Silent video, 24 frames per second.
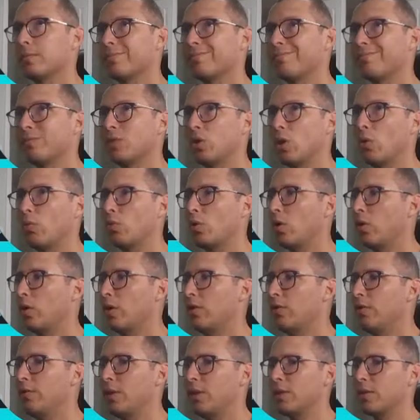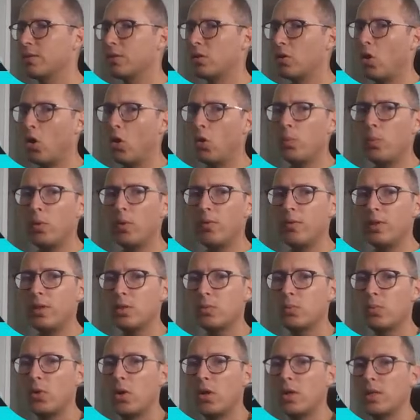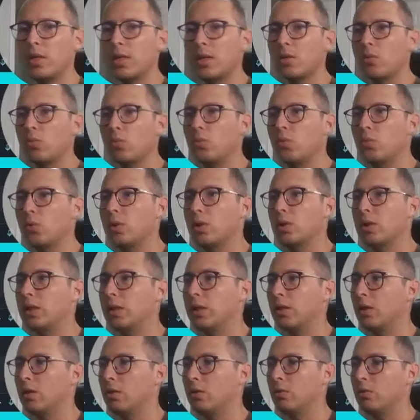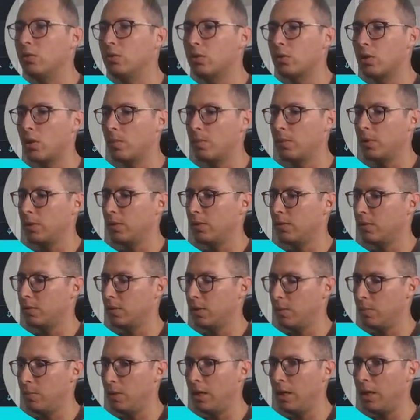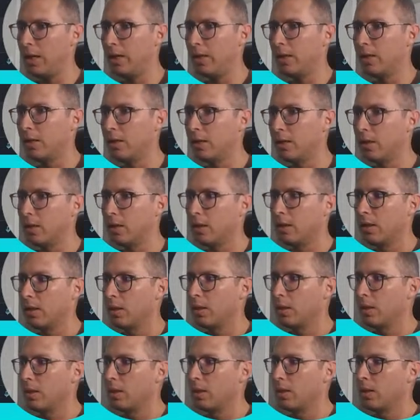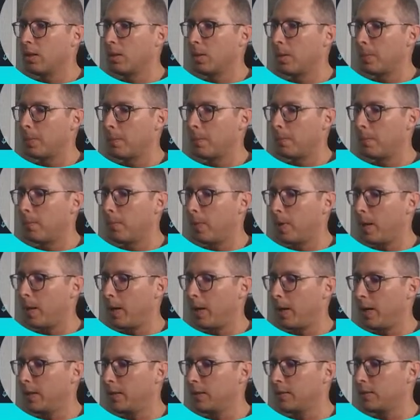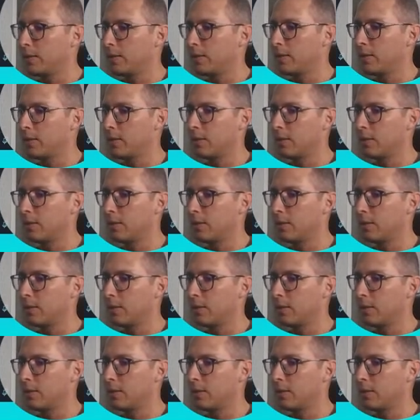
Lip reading: don't know if the scope of this project will include something similar, but